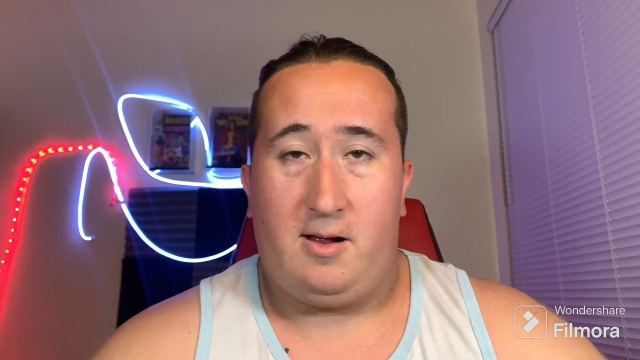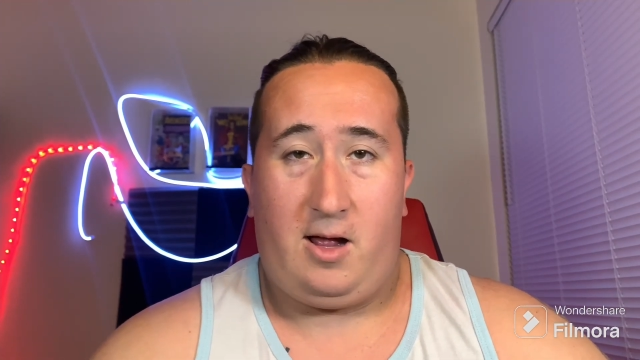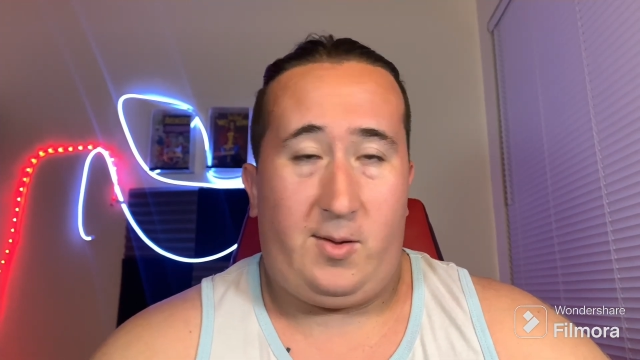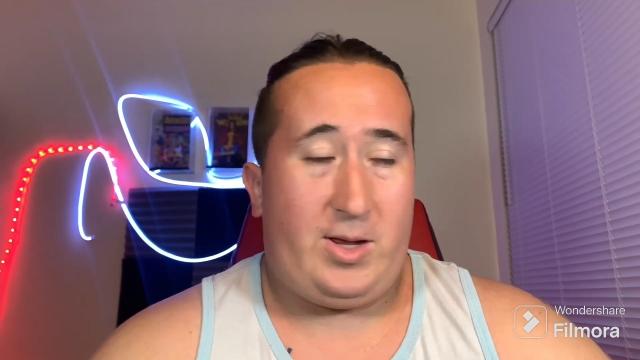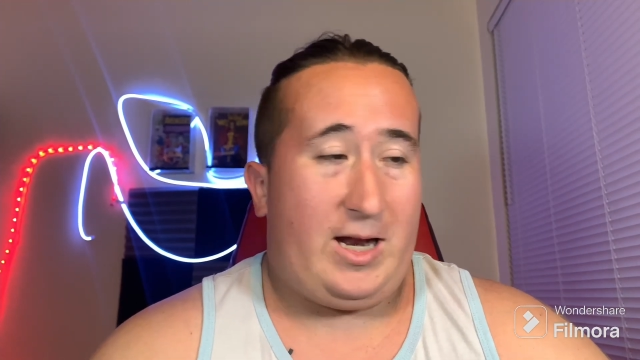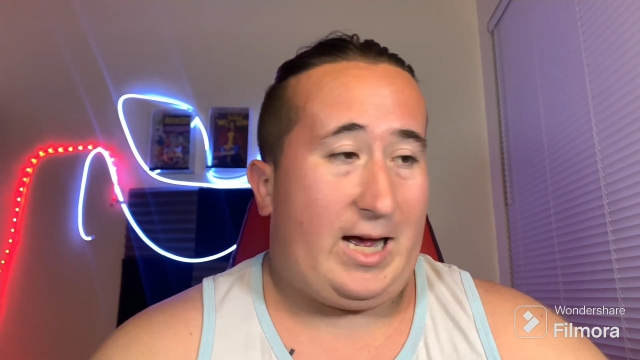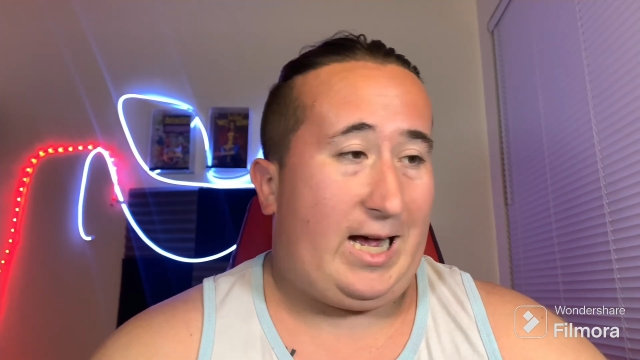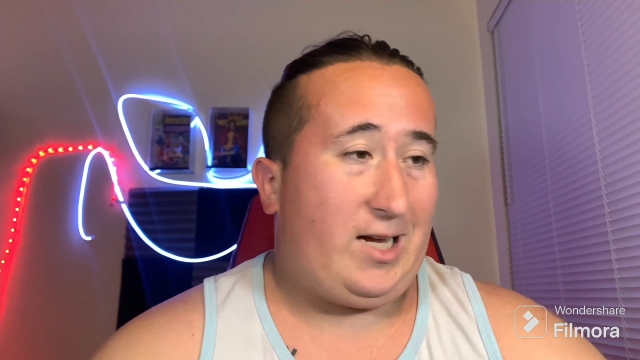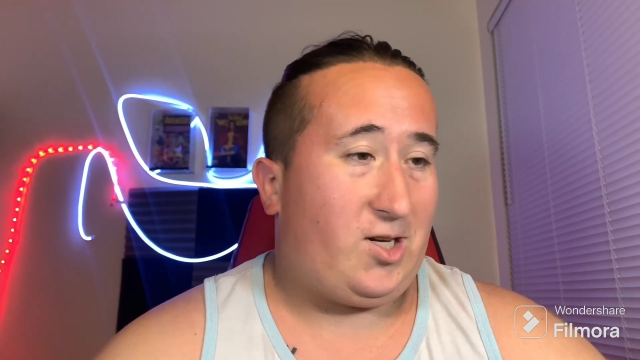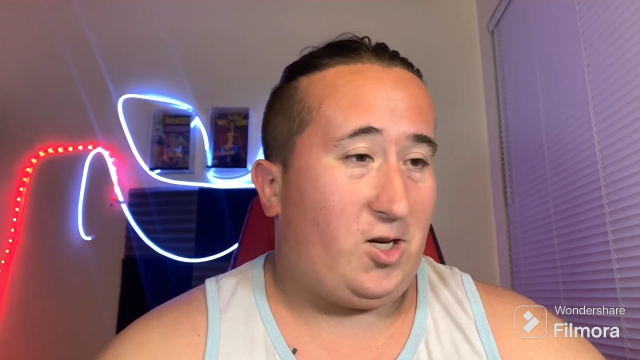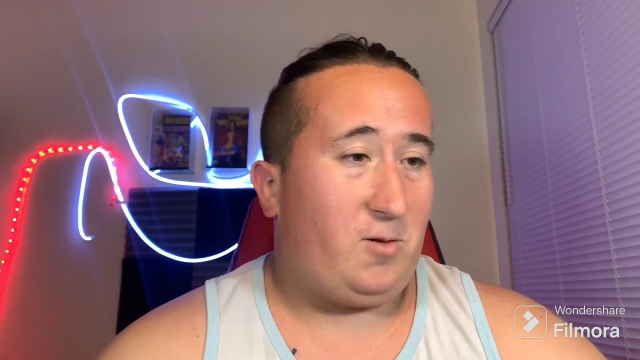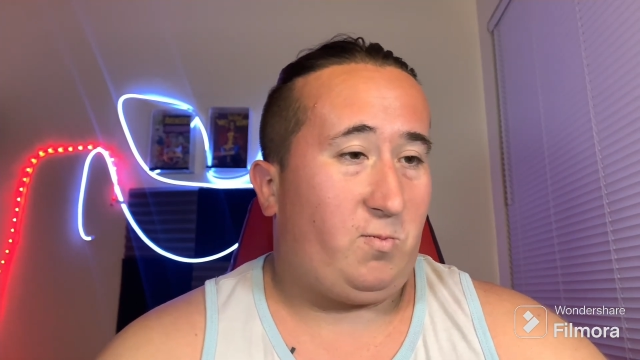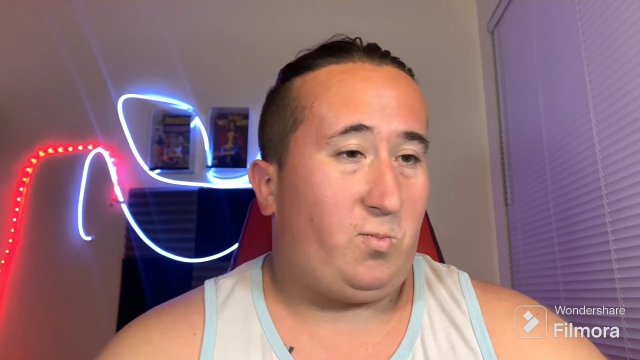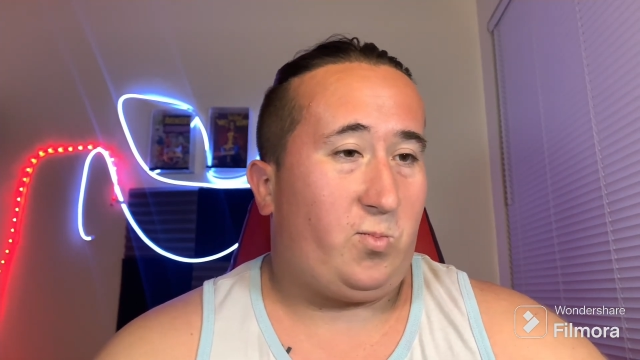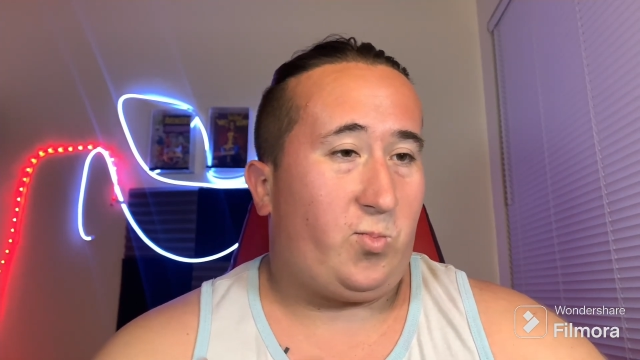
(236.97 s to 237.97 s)
I mean, I
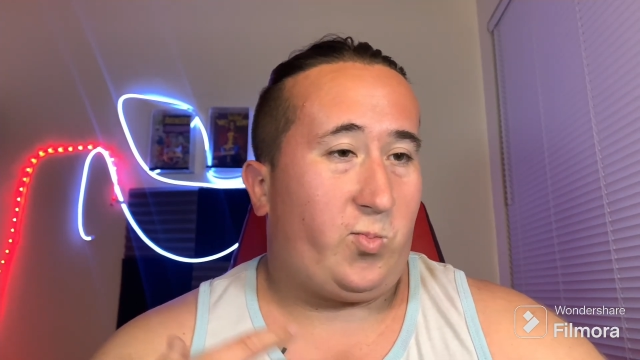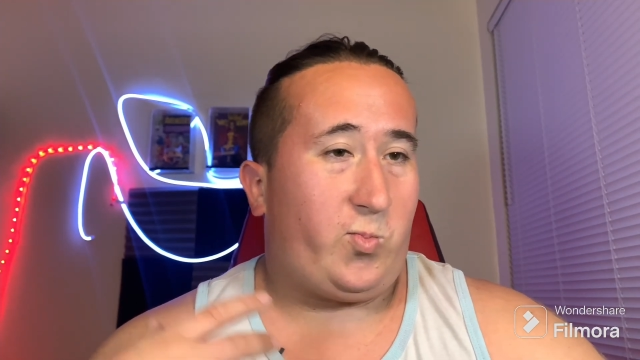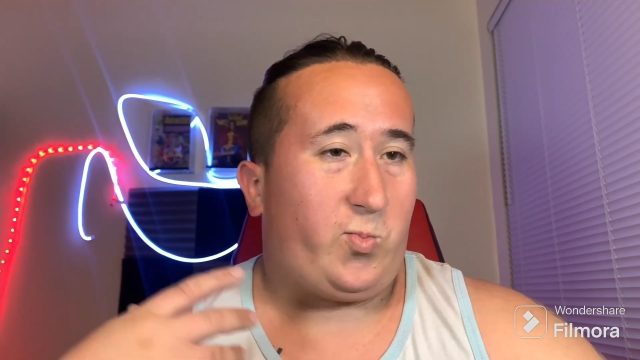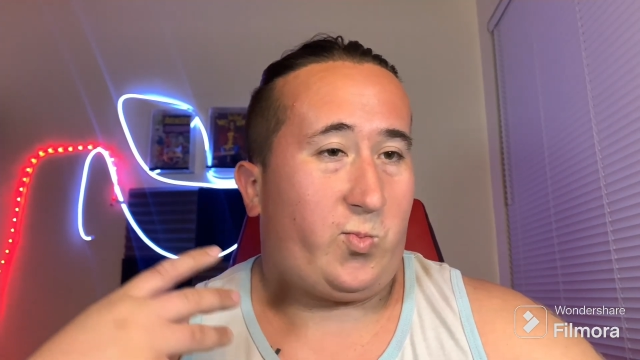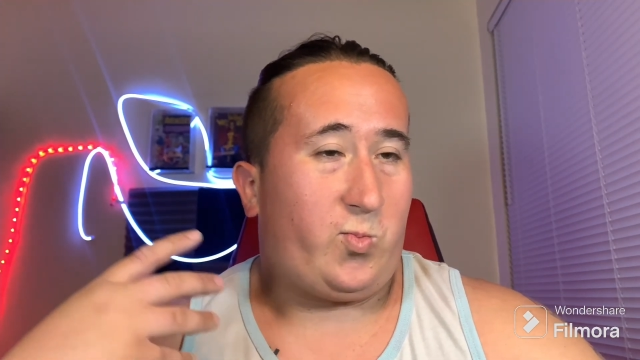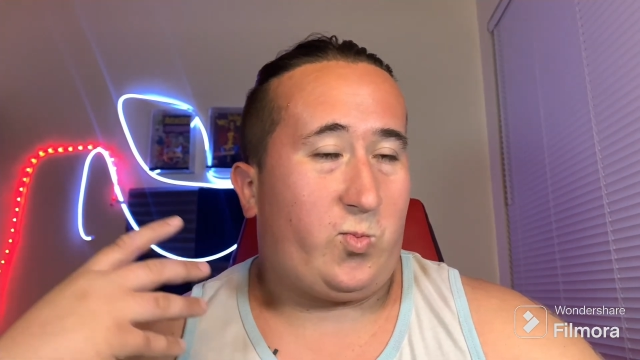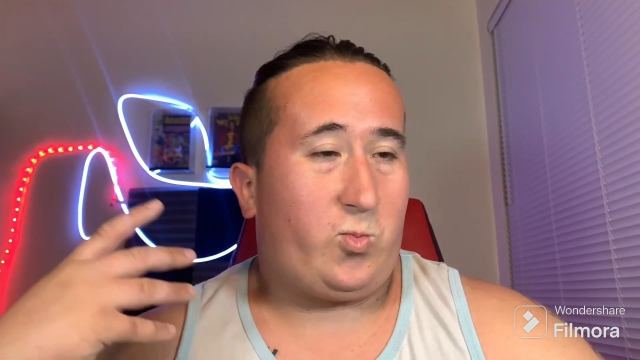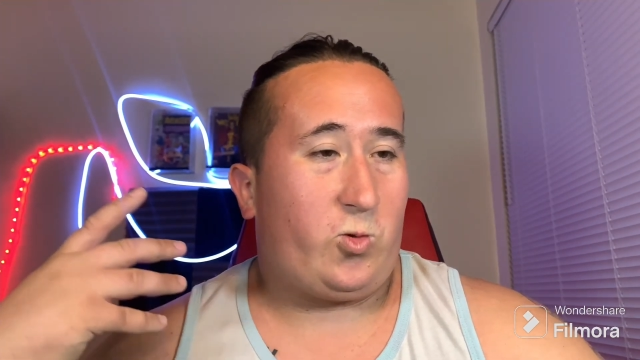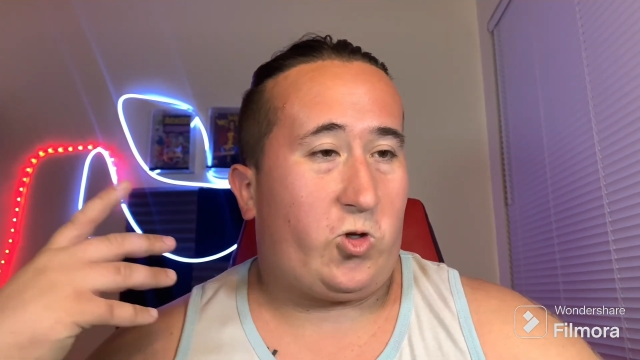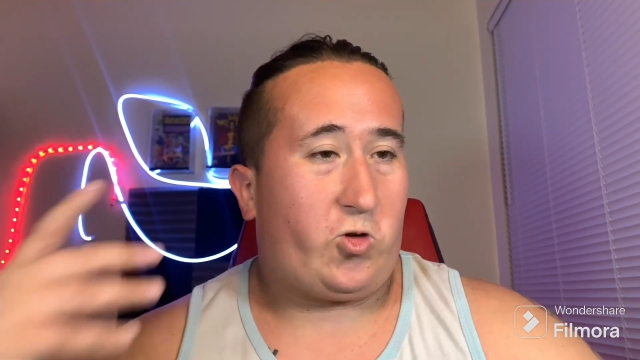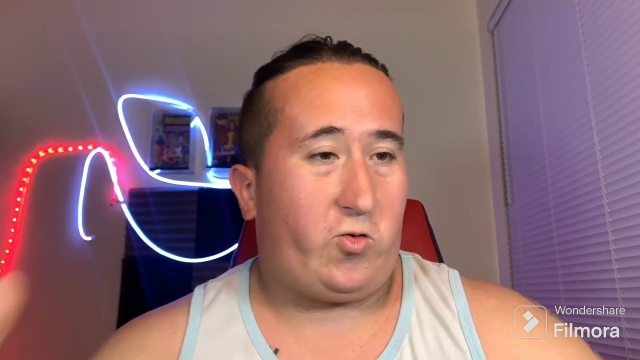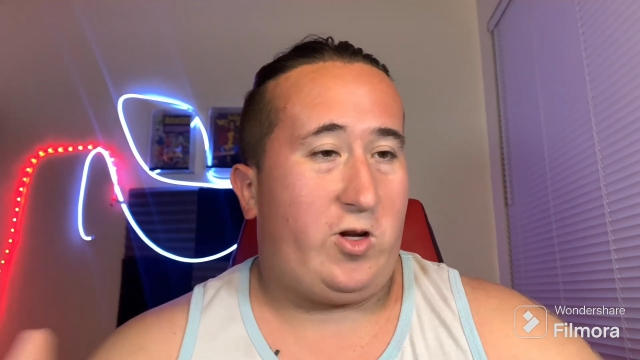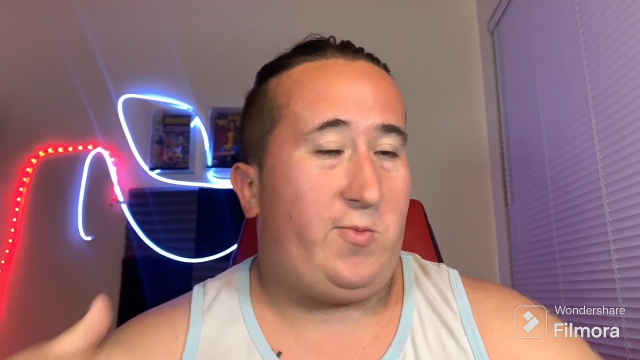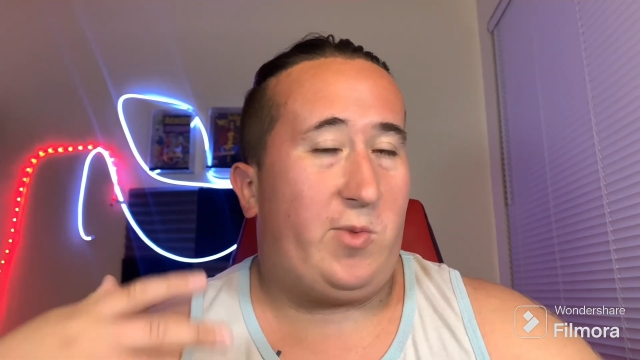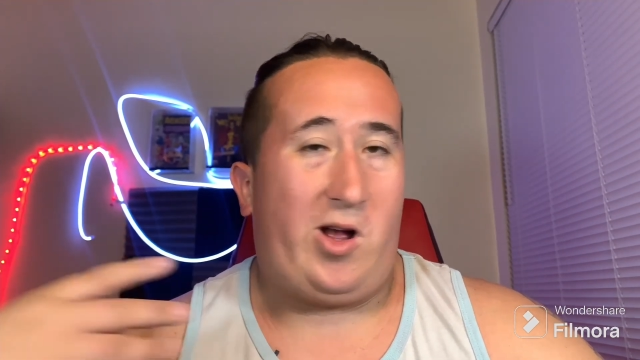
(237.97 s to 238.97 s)
could
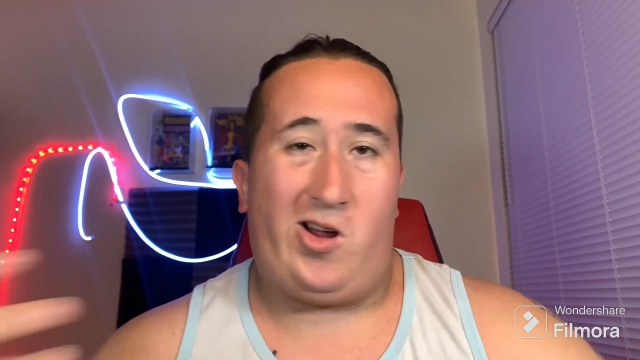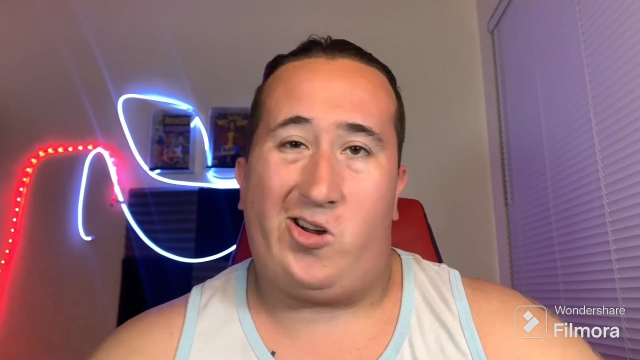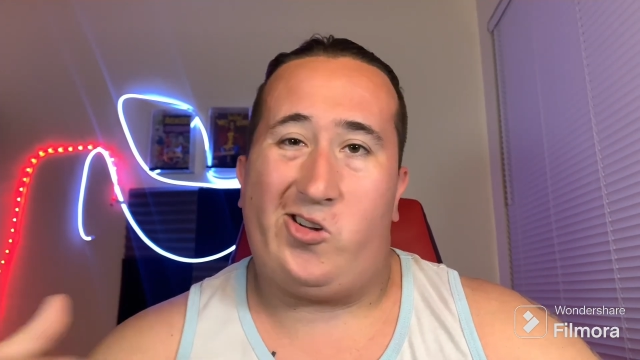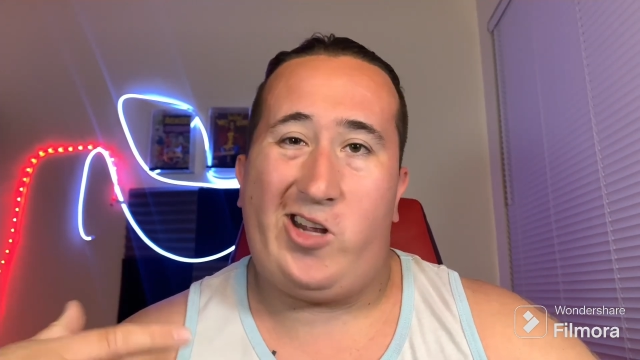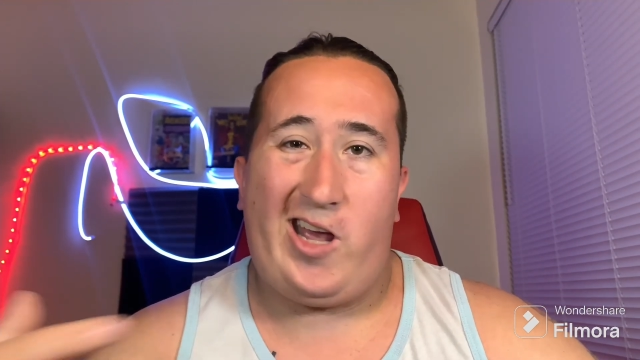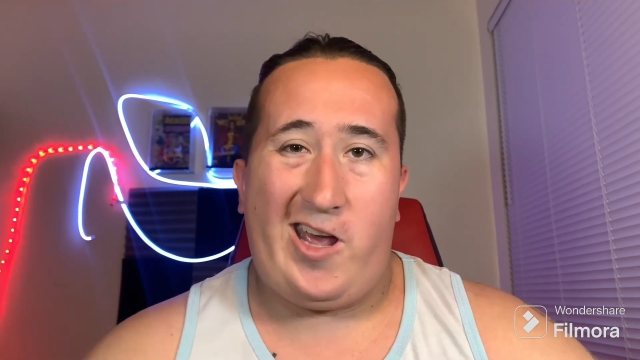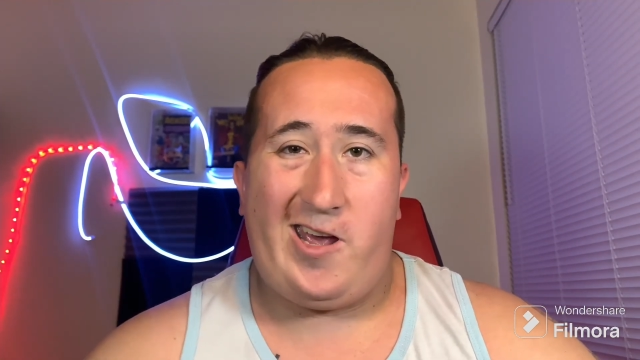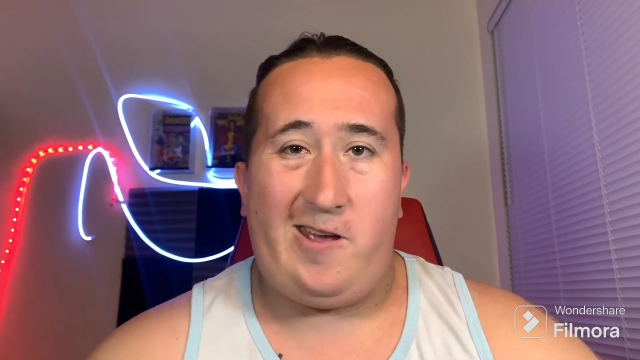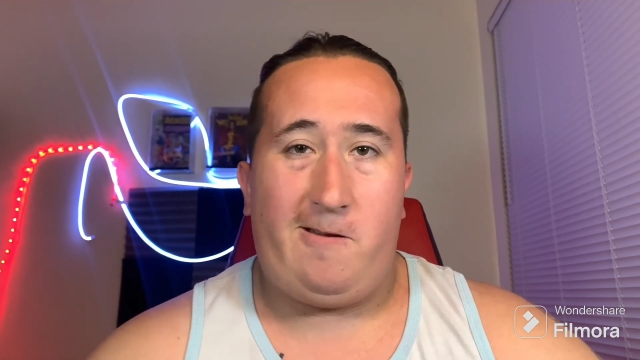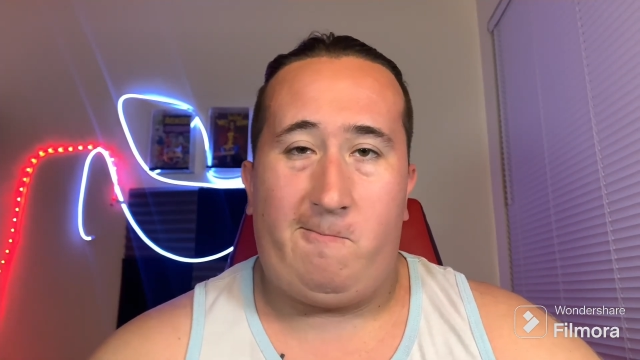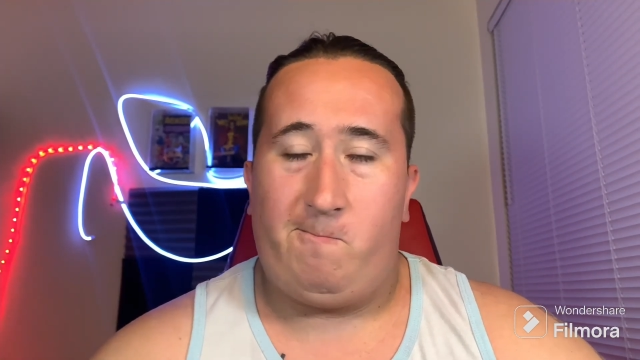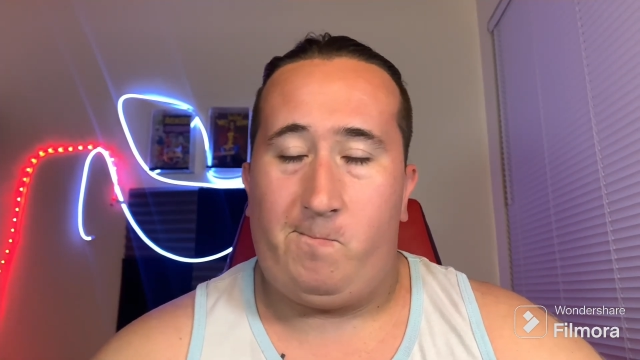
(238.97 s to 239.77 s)
stream all day.